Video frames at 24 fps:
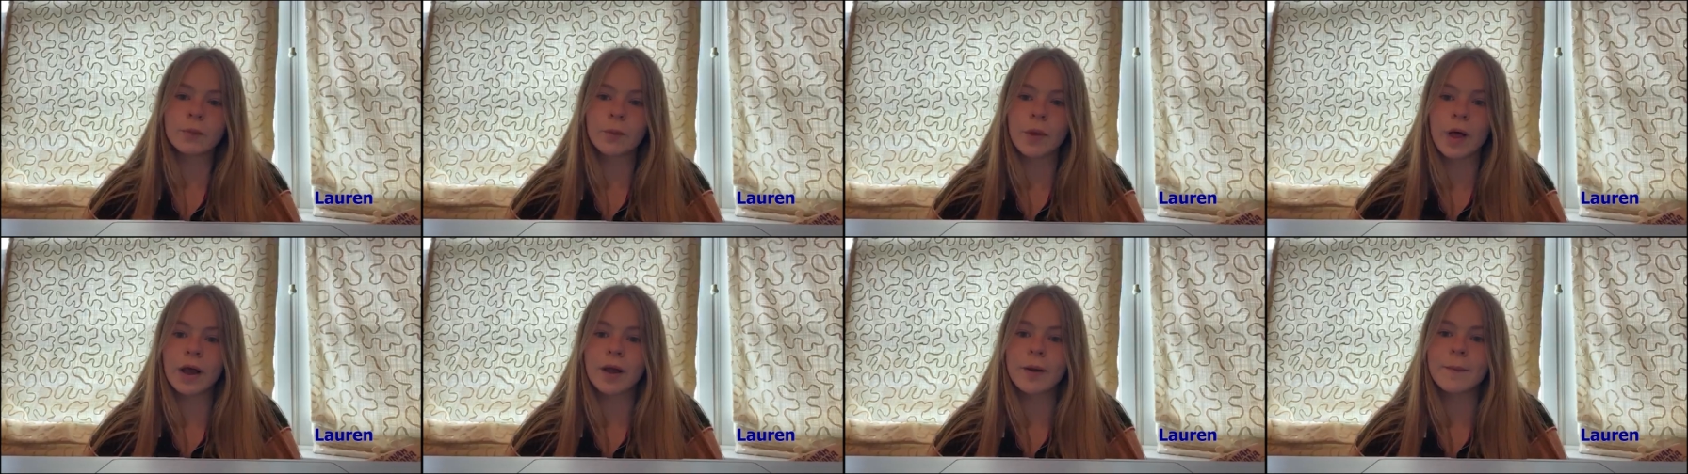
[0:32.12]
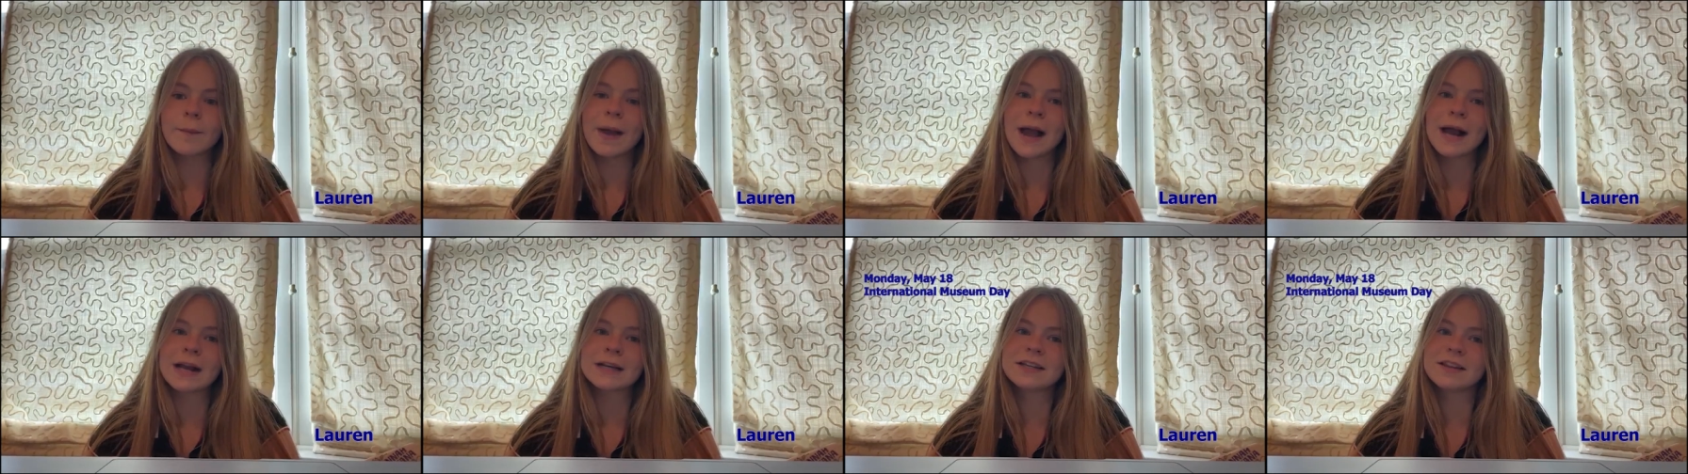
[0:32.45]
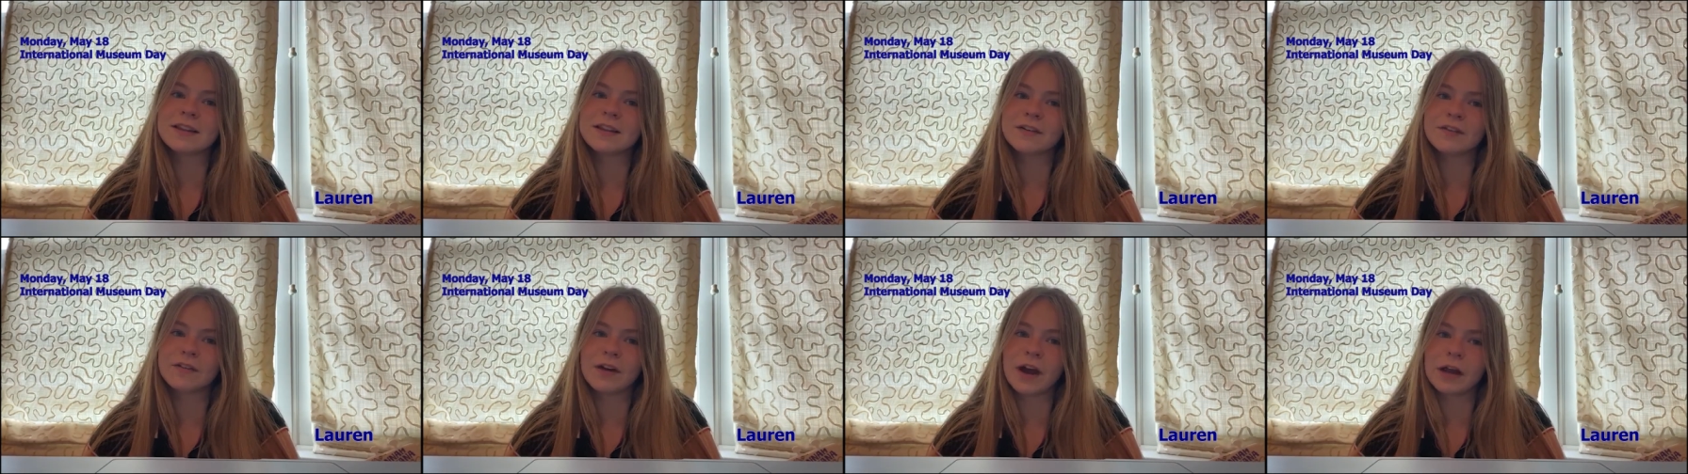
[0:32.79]
welcome back to
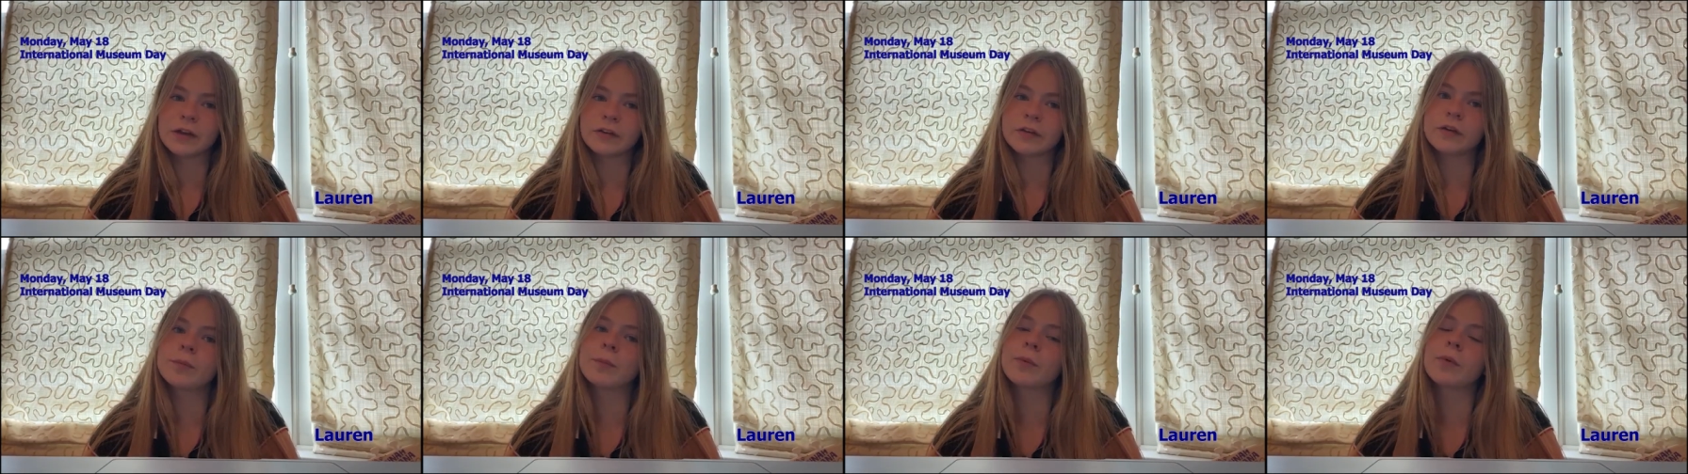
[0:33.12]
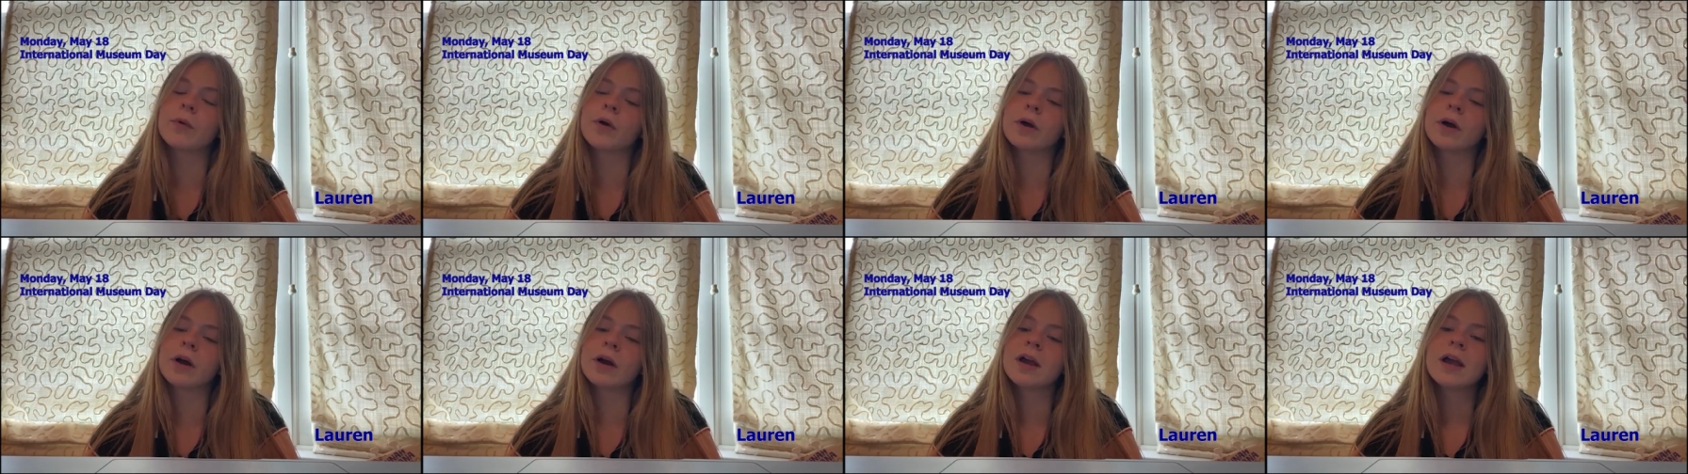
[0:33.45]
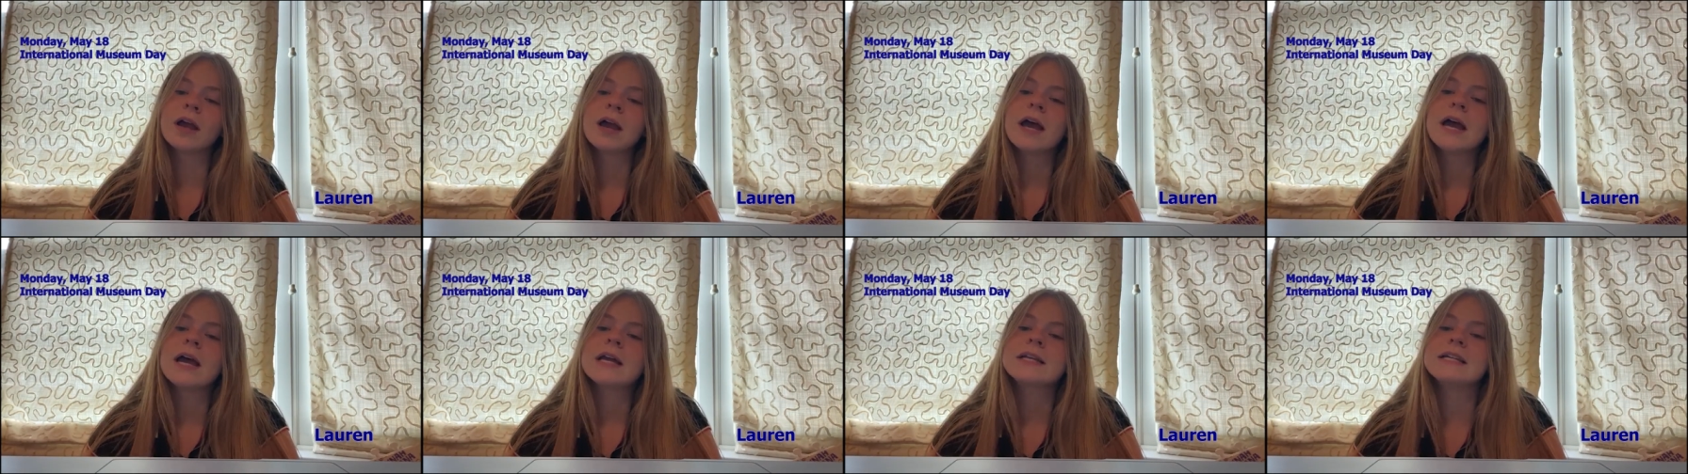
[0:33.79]
the Advisory Report.
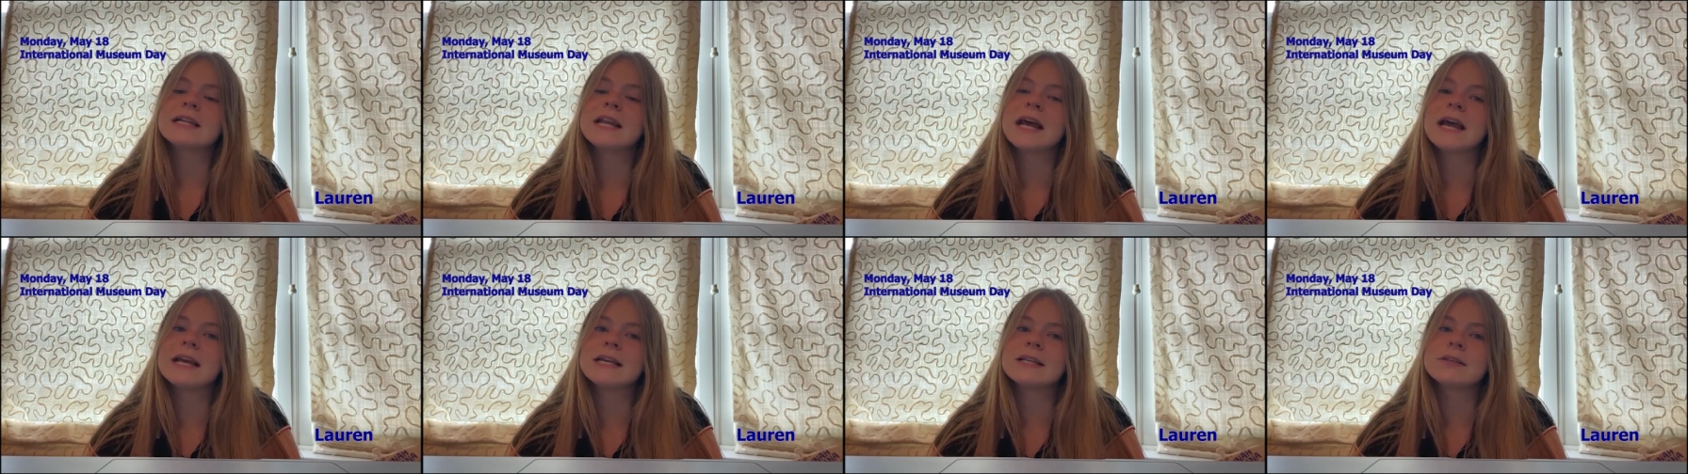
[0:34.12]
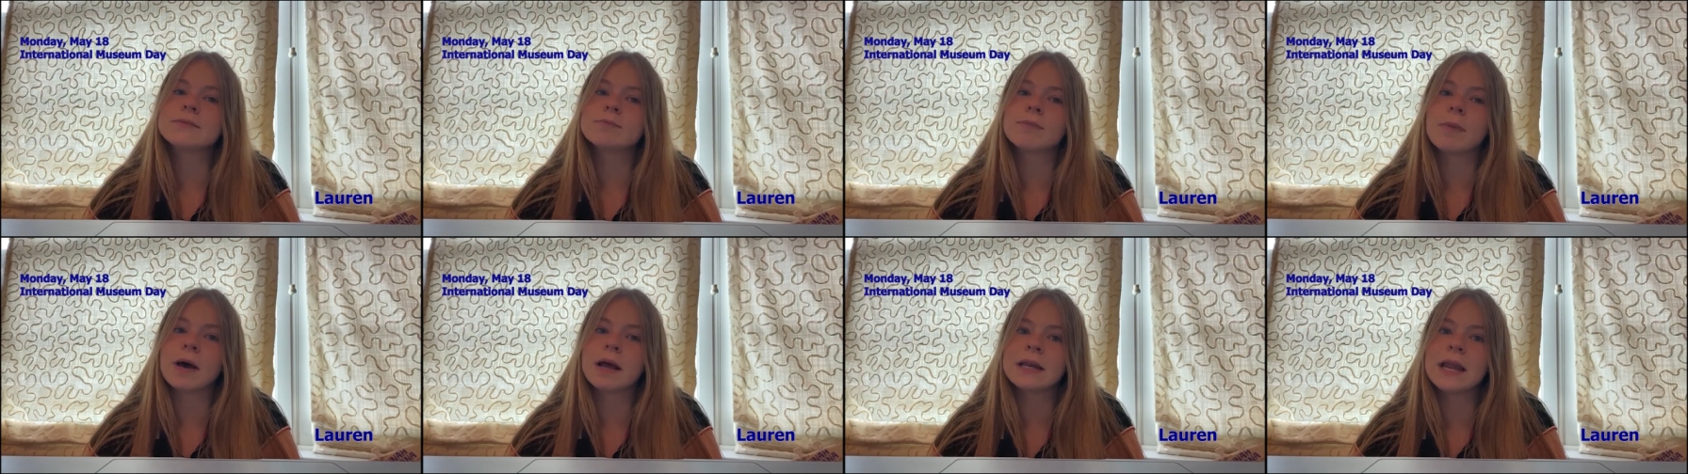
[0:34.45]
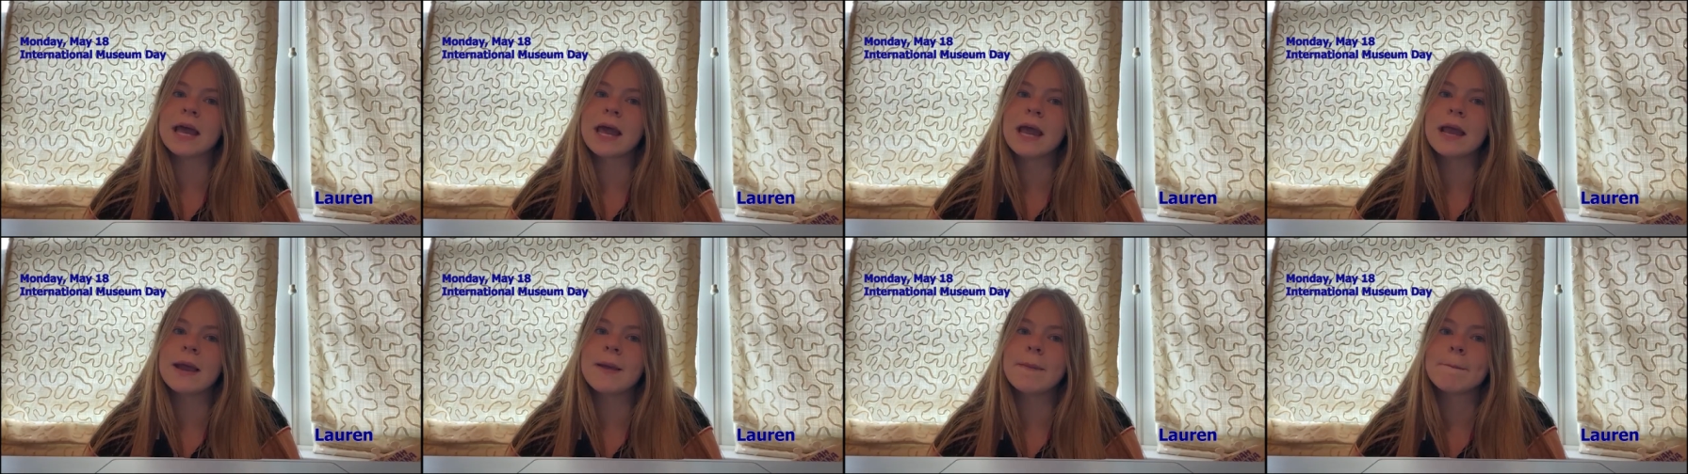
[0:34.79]
Today is
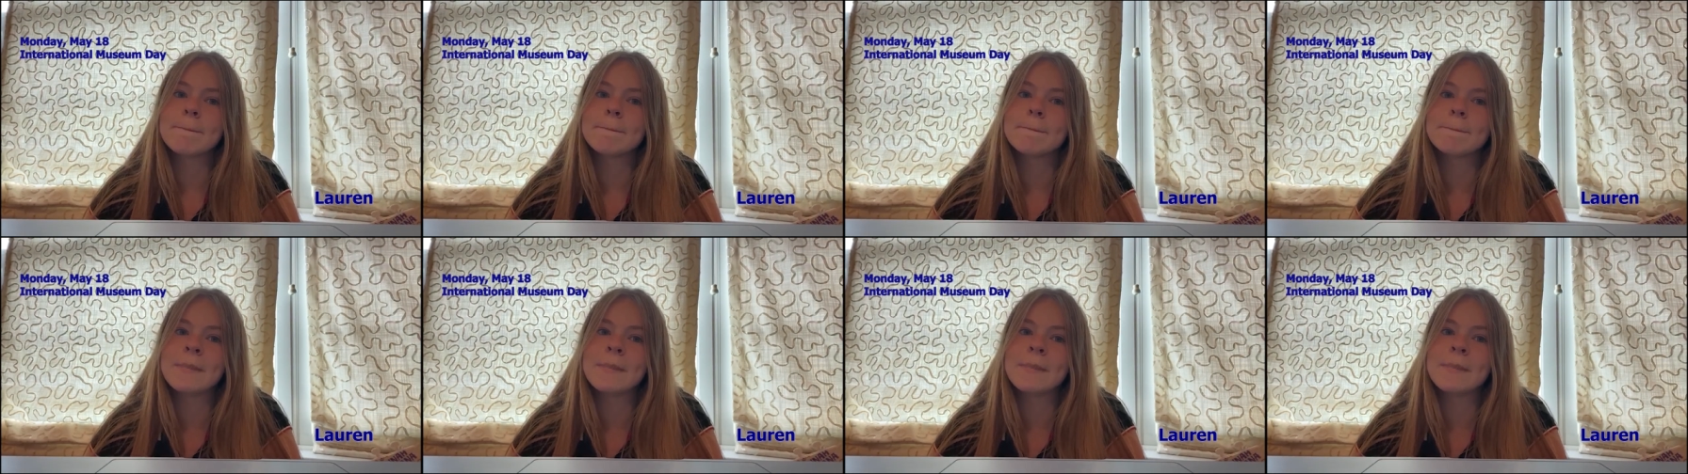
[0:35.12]
Monday,